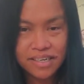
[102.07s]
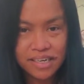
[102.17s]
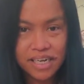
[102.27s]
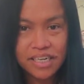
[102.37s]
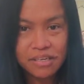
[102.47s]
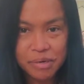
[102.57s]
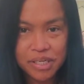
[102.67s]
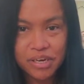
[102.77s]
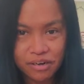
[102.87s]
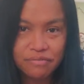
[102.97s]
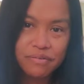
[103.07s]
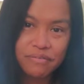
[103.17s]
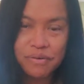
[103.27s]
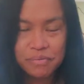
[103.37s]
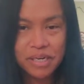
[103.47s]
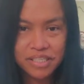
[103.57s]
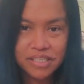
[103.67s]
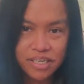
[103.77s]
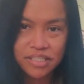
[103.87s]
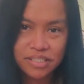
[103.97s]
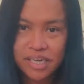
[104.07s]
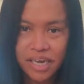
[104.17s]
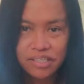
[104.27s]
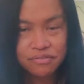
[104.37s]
a little bit of a few minutes today